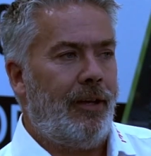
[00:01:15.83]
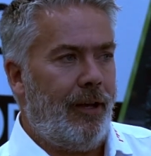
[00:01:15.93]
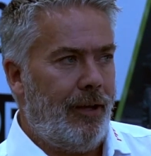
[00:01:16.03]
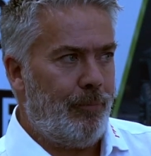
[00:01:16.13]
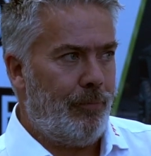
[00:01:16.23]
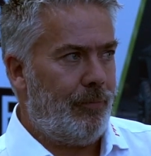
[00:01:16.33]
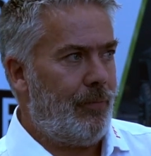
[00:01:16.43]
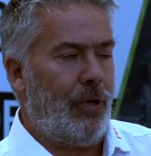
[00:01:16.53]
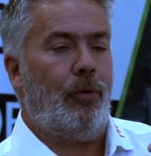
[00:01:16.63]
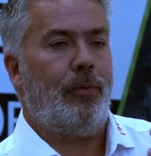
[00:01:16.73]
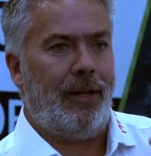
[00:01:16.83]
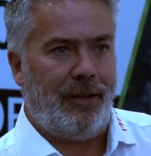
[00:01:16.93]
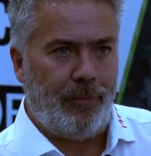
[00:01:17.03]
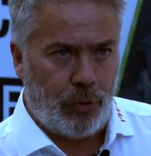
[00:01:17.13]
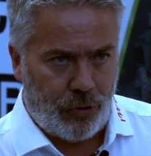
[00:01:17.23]
in
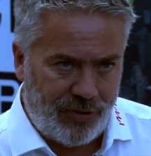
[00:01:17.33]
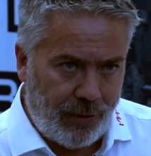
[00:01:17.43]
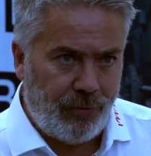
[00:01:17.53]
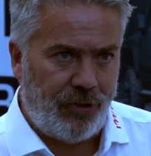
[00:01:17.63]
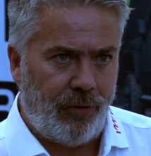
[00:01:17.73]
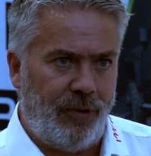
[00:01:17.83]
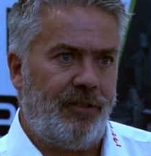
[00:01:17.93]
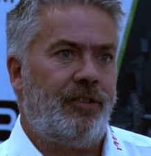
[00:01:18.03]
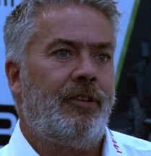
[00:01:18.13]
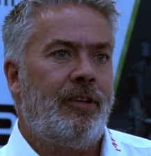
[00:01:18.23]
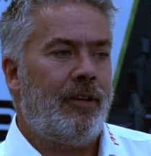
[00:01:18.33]
the productivity of this.